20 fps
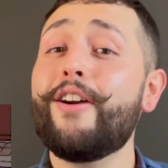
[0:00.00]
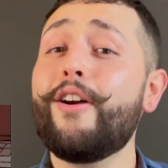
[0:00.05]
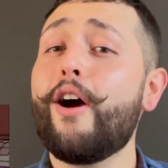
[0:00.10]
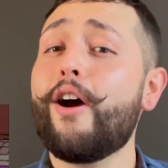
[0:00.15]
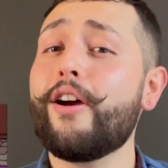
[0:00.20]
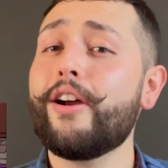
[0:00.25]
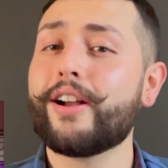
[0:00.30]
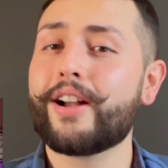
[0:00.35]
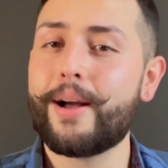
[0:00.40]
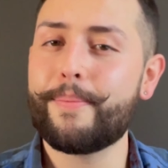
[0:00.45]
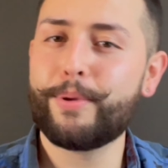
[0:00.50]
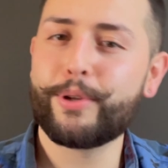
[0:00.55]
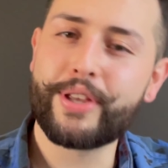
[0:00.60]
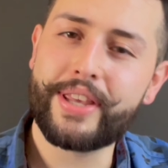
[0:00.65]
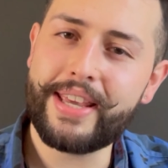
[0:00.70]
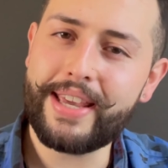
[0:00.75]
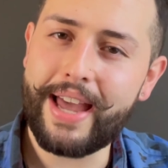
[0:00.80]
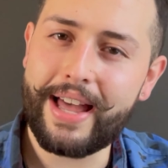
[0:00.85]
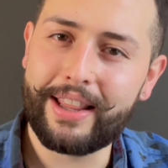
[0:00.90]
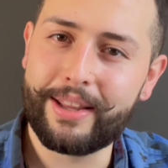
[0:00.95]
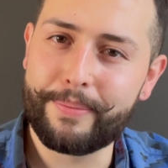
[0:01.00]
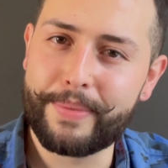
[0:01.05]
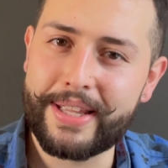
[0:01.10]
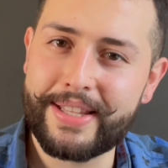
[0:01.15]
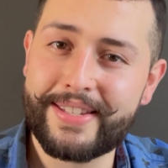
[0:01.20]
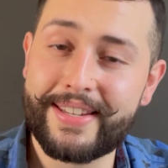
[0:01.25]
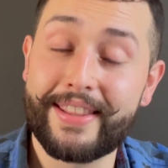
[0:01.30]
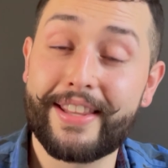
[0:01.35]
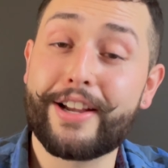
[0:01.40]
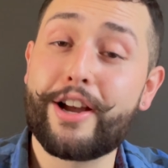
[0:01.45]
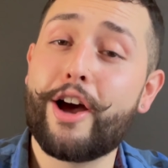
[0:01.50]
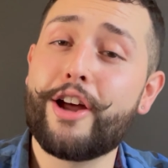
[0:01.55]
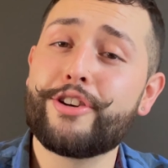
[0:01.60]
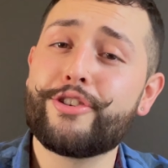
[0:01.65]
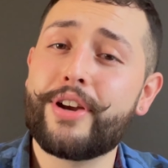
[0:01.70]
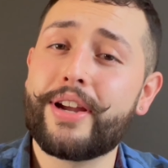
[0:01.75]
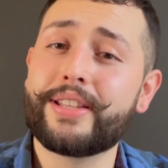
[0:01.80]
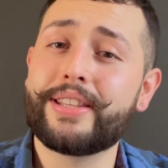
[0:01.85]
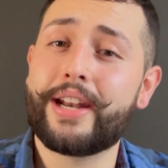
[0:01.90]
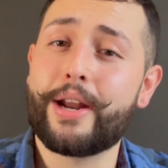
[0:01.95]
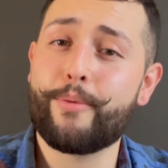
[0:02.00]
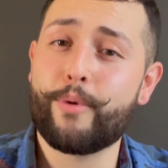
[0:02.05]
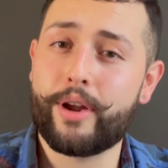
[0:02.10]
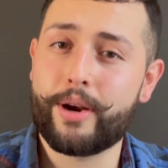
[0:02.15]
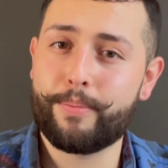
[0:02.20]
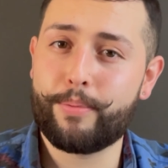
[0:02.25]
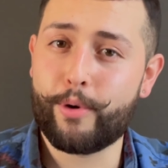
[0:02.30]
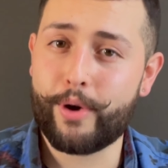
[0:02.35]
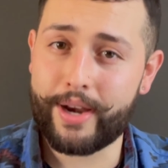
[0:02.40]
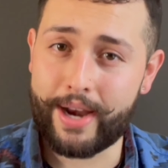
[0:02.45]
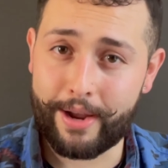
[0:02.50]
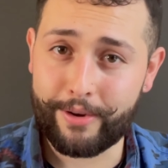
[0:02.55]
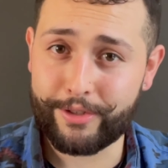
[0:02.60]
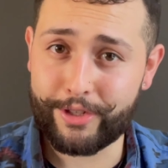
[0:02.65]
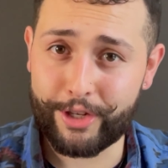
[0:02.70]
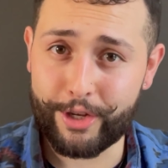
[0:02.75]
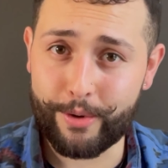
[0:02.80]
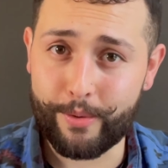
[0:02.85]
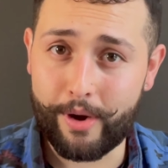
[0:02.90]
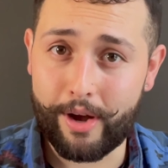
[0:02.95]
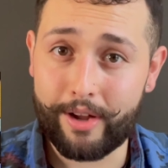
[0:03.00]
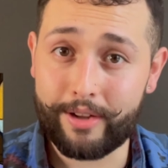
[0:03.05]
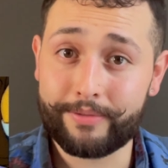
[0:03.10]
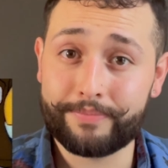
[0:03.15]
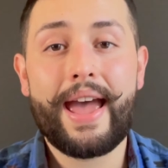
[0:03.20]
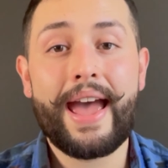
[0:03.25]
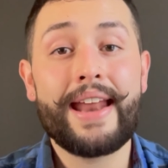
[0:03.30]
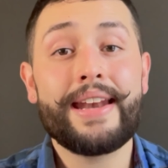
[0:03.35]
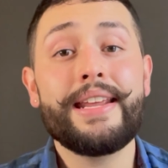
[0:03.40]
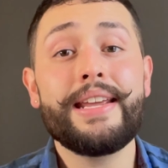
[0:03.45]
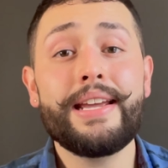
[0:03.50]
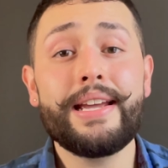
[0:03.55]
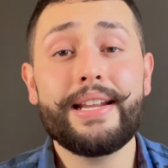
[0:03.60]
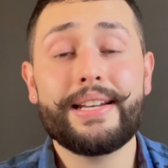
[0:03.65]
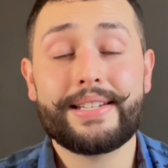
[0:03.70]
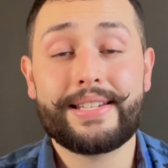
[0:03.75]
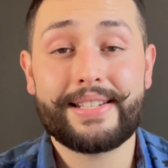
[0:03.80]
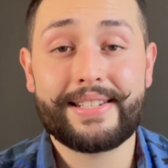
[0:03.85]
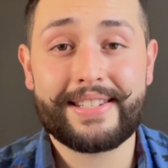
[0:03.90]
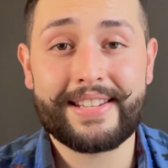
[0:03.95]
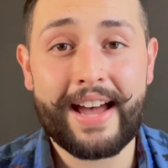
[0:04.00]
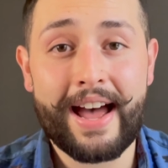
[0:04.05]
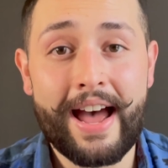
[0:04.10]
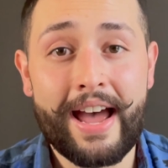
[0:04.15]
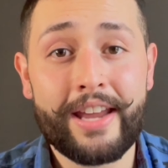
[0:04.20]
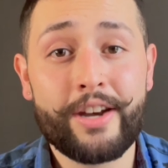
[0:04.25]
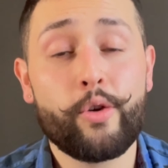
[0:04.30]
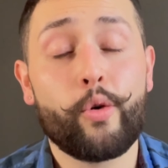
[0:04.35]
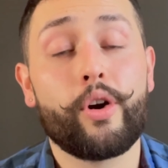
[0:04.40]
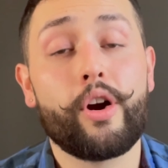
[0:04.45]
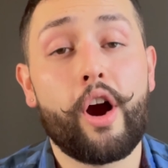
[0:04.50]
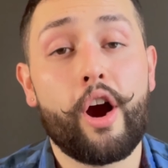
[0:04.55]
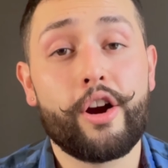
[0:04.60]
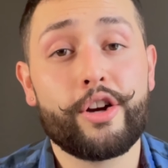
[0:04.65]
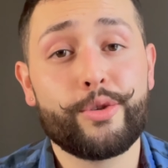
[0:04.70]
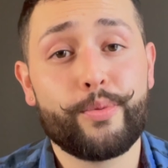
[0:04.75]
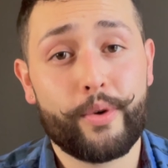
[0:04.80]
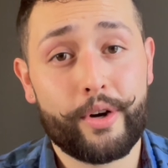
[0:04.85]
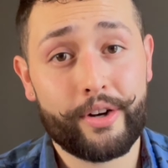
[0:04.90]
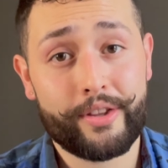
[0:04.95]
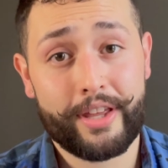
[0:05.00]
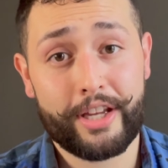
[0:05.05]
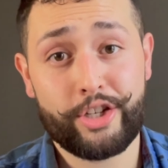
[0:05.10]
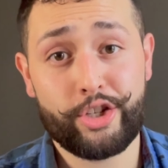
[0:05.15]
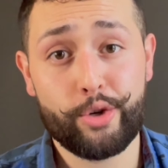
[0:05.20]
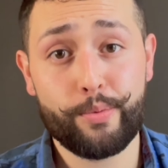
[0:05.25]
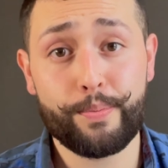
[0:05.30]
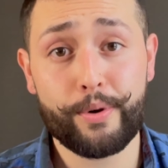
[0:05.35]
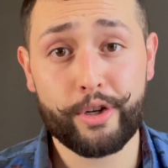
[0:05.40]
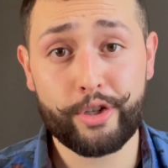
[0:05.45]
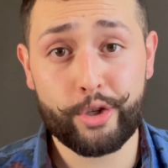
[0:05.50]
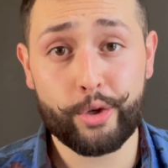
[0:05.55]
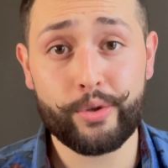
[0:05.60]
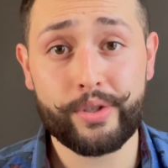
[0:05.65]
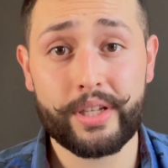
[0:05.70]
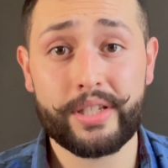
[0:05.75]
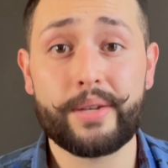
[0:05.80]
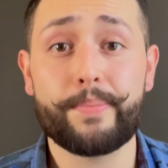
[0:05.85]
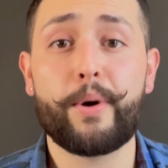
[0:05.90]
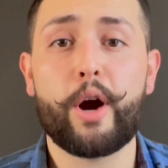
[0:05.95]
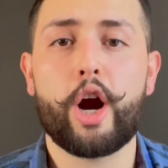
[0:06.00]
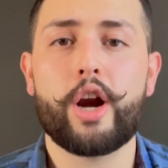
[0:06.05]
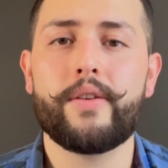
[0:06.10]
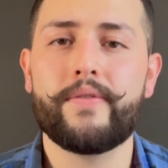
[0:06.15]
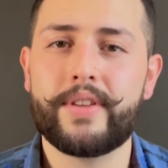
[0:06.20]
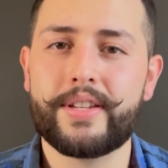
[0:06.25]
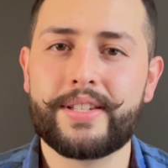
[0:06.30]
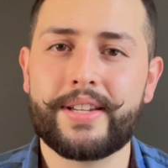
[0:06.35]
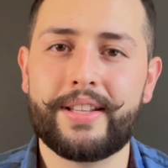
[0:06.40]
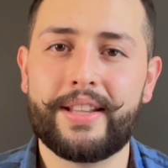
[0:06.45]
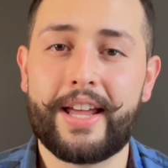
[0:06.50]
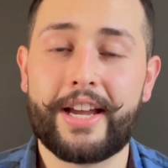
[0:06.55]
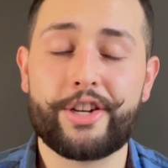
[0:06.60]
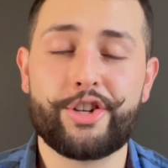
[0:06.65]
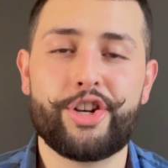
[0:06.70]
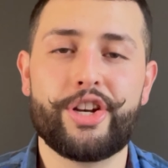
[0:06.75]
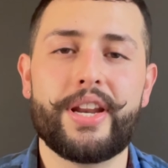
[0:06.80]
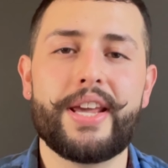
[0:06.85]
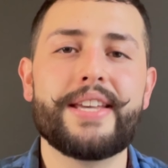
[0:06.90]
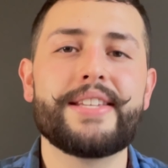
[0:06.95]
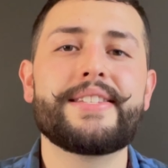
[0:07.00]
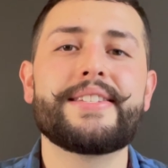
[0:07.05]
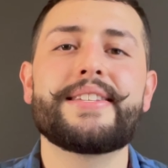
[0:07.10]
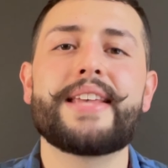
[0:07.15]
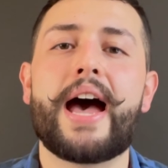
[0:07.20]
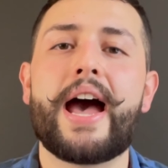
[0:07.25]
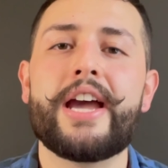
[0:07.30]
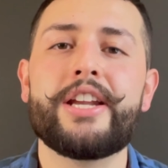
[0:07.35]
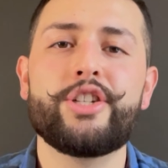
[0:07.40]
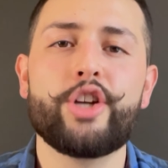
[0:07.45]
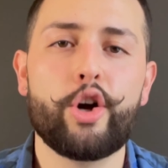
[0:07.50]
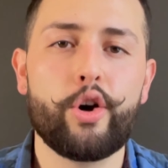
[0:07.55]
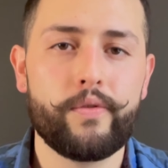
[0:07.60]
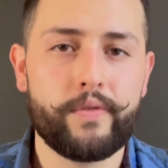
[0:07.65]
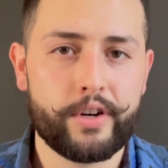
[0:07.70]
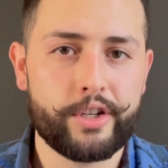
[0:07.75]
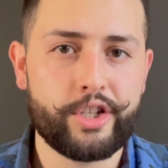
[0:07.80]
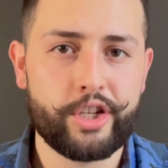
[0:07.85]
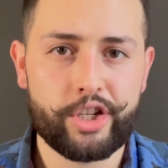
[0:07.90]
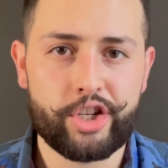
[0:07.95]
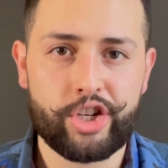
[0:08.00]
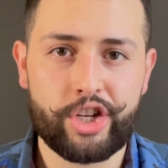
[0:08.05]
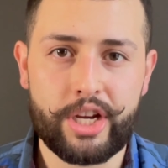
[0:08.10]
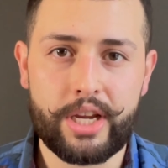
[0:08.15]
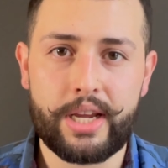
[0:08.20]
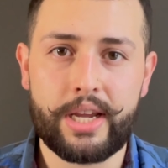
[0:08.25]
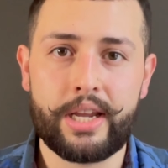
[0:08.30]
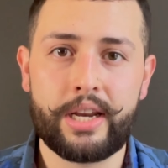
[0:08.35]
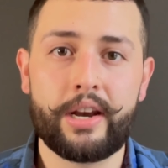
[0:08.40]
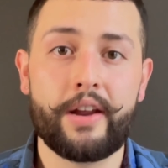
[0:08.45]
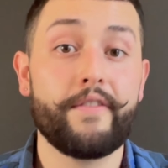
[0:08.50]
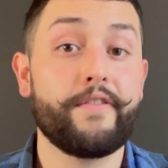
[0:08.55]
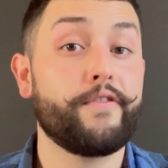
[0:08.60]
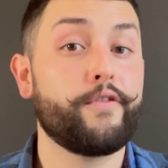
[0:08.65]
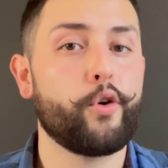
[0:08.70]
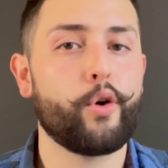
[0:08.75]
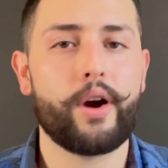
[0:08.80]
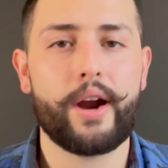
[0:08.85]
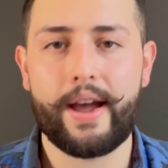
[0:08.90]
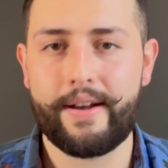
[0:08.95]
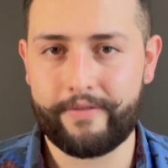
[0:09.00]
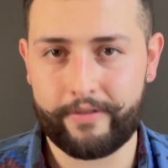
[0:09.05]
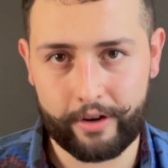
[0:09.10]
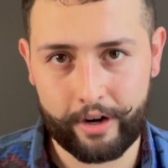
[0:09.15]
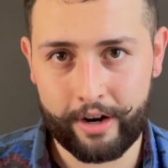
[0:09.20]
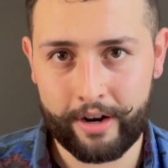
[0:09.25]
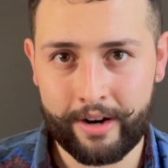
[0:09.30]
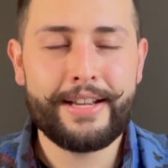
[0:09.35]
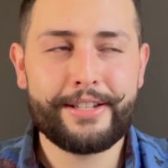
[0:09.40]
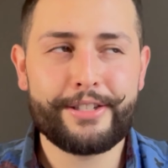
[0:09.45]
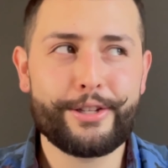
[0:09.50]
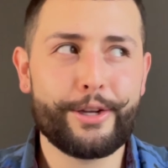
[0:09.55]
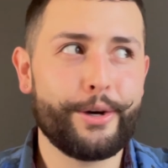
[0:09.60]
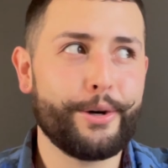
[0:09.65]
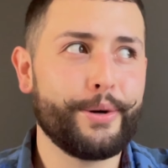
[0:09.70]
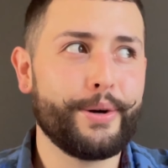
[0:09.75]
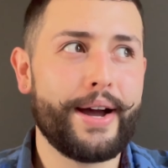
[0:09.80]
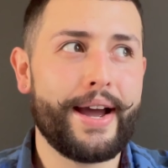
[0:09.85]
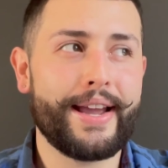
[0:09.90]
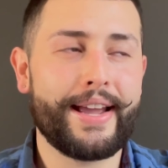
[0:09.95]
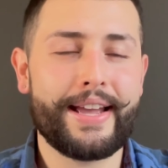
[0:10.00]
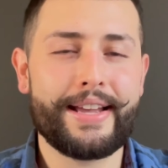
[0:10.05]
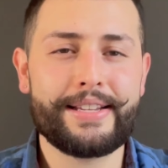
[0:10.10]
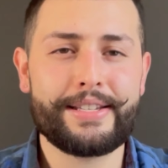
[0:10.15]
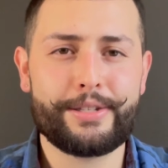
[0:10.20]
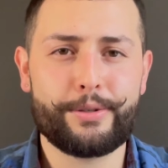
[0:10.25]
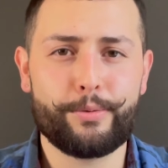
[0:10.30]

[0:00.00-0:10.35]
are a couple key elements in the contract that I want to point out to you all. Any design or artwork that you produce as a part of this collection is signed over to SHEIN forever. So I guess,